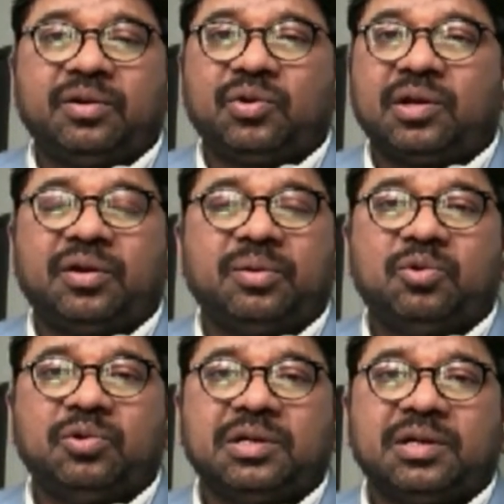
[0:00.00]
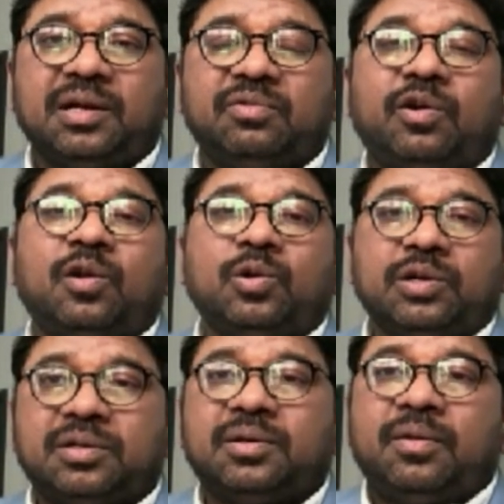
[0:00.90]
you can remove it and follow it.
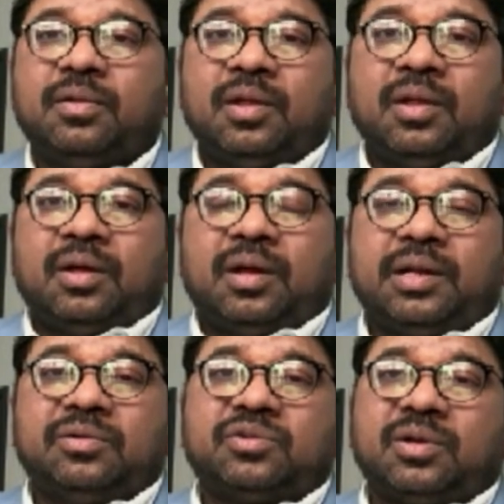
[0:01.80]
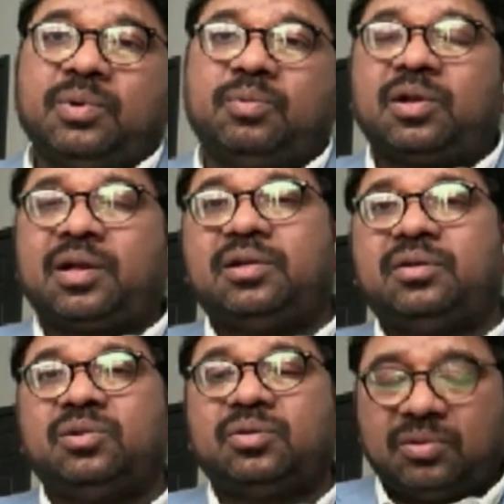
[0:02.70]
And some people can
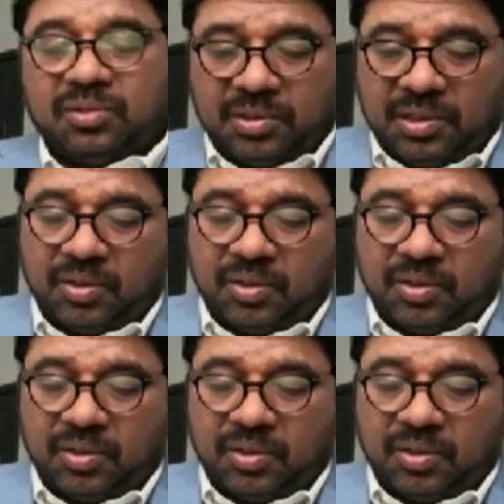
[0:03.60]
do